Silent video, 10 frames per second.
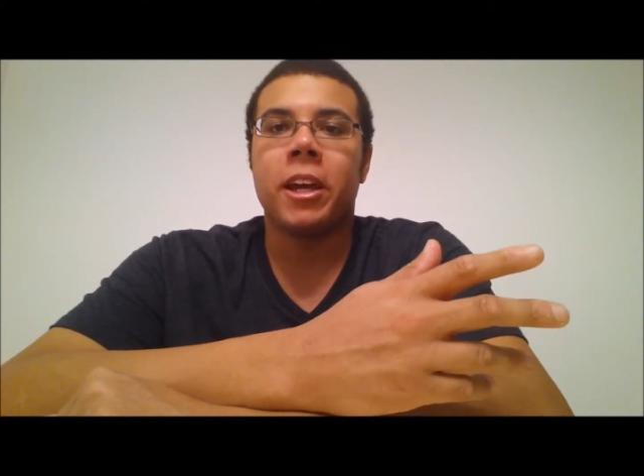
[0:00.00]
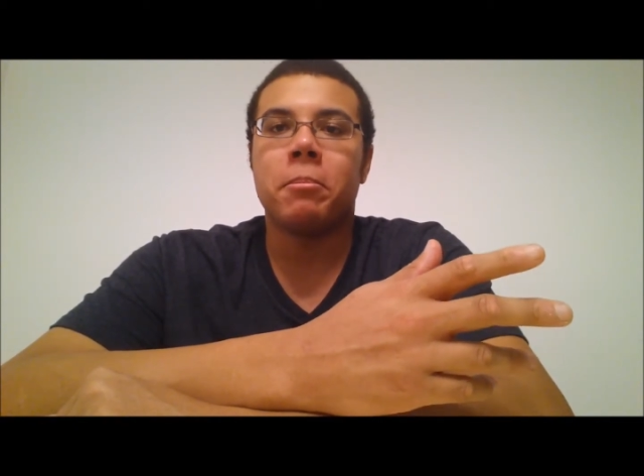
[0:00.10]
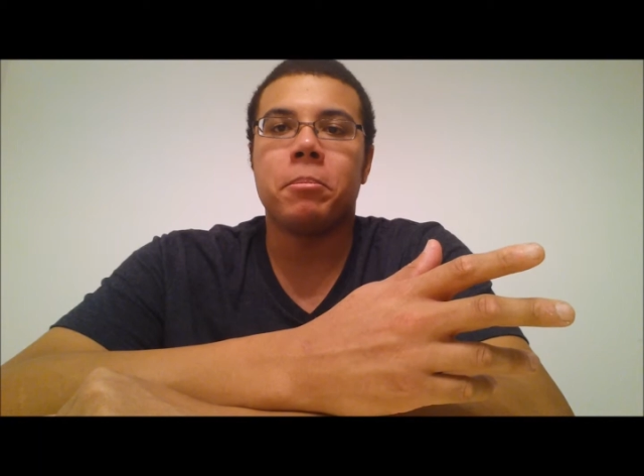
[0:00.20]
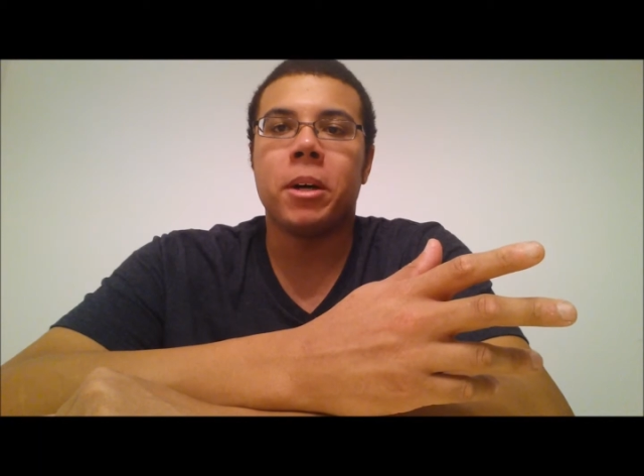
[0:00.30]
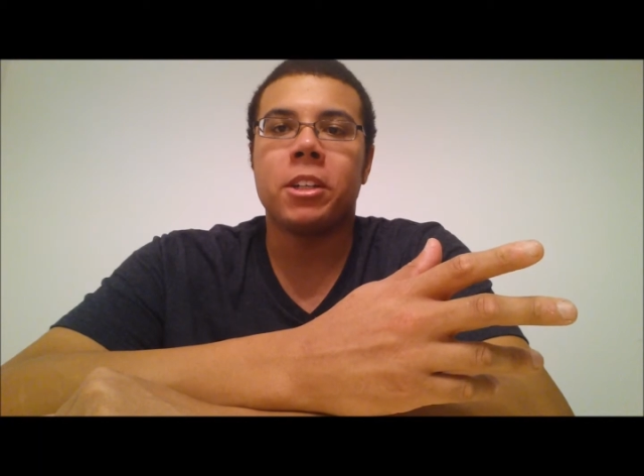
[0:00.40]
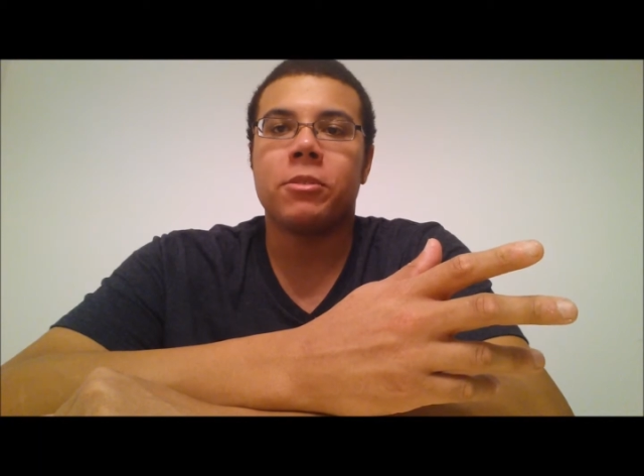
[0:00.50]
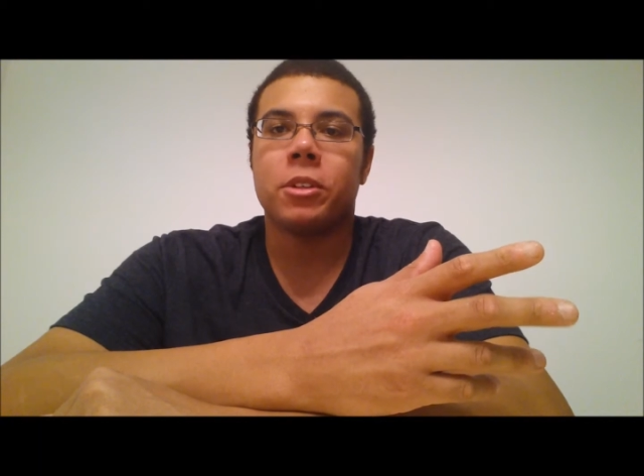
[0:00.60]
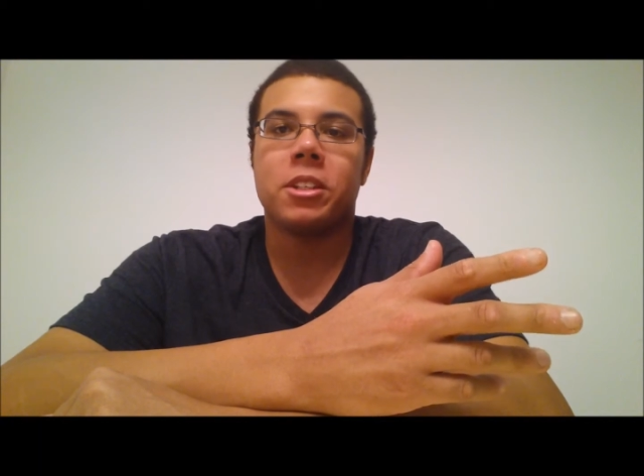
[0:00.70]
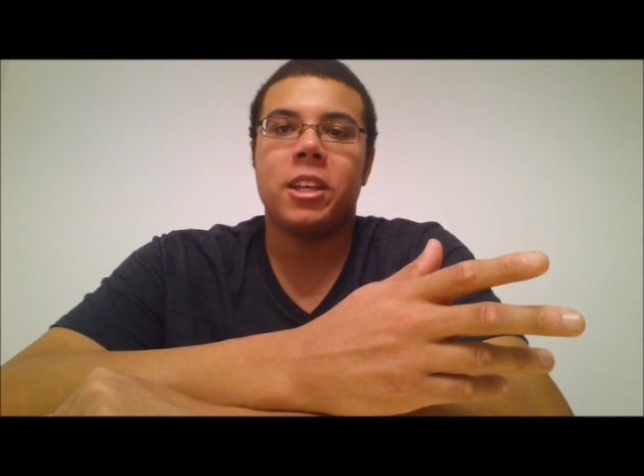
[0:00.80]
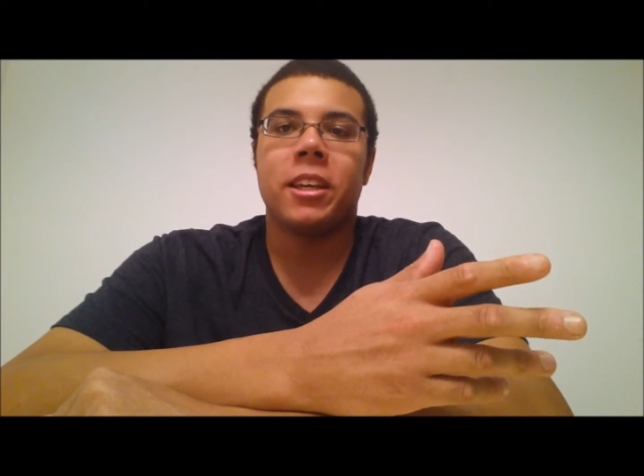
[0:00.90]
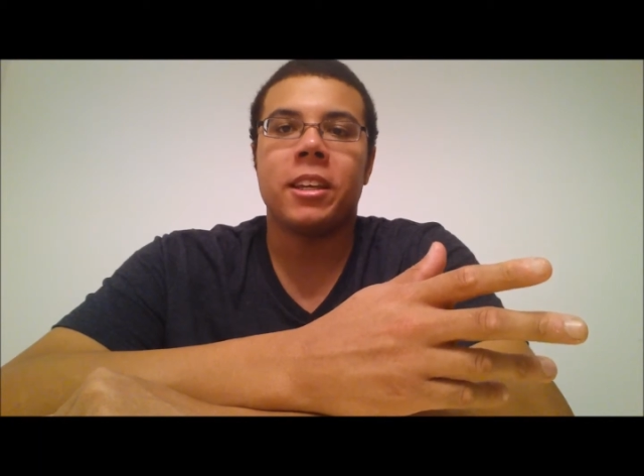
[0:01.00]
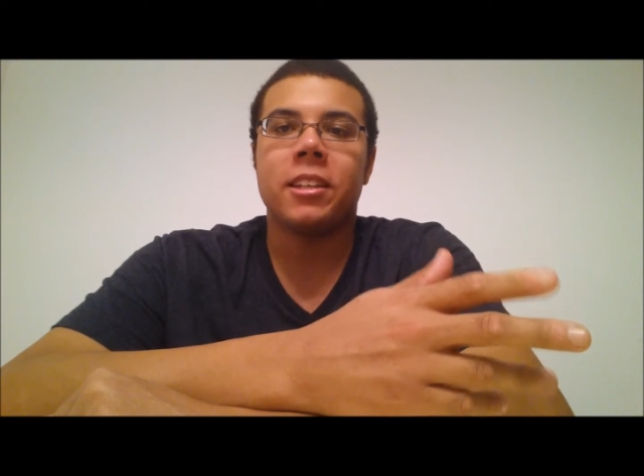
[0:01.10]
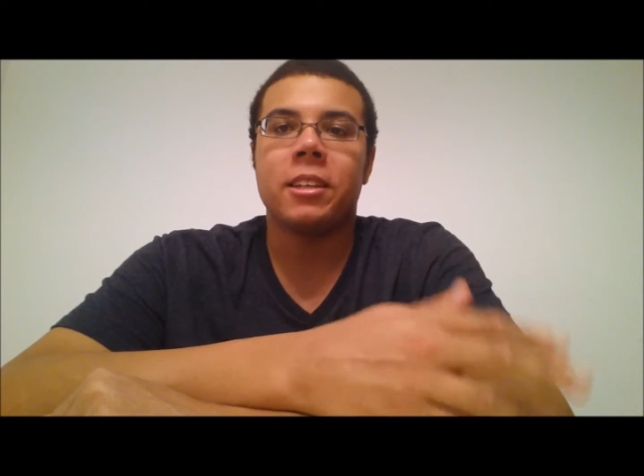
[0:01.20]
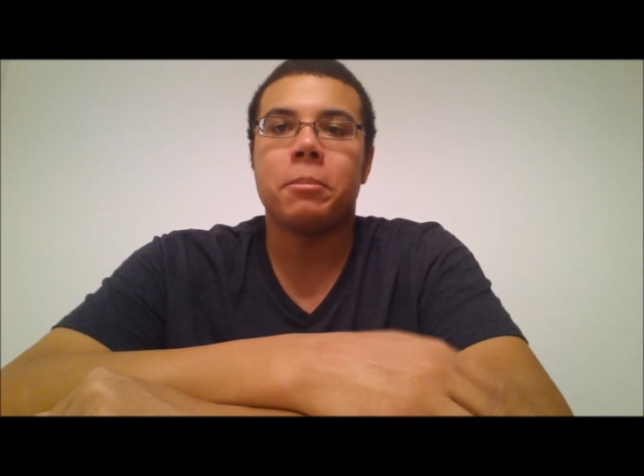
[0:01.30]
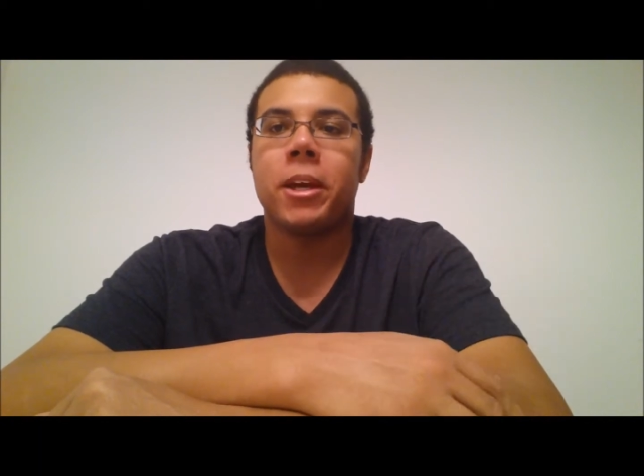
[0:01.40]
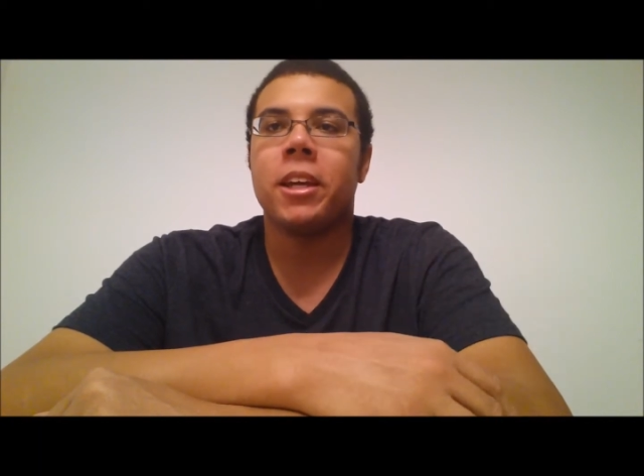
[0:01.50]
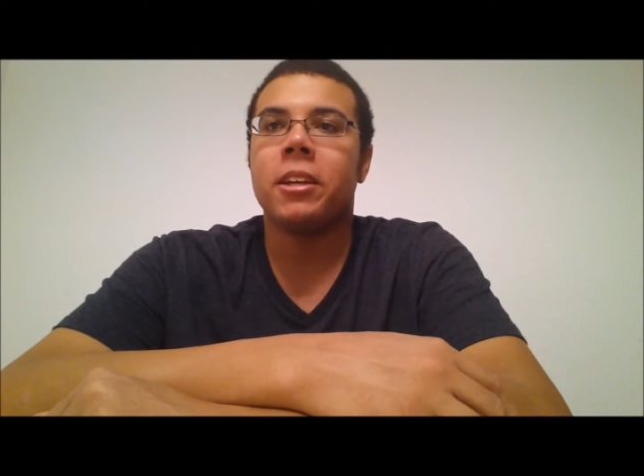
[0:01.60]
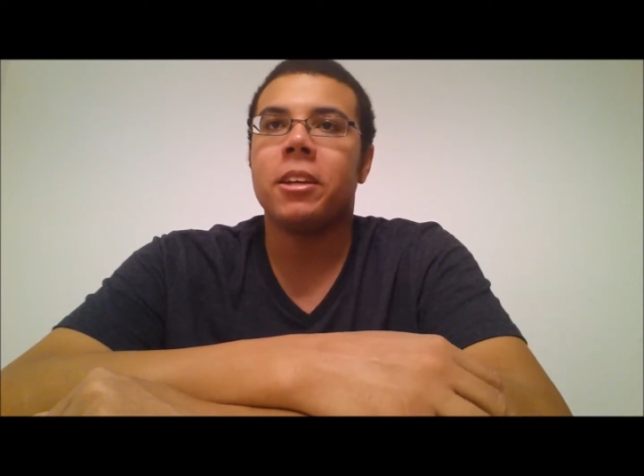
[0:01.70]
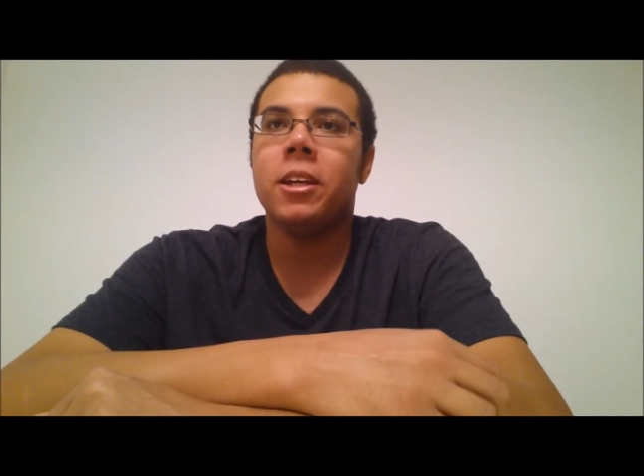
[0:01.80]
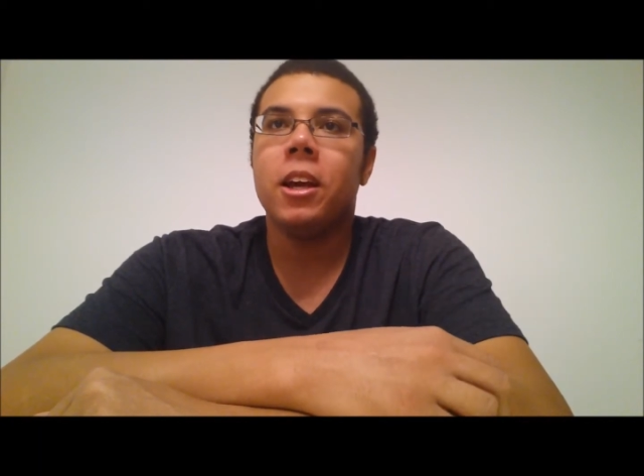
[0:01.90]
eight bucks for a ticket and then
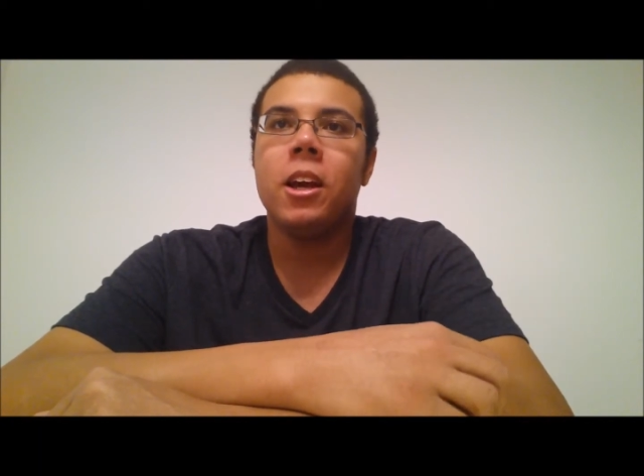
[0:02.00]
paying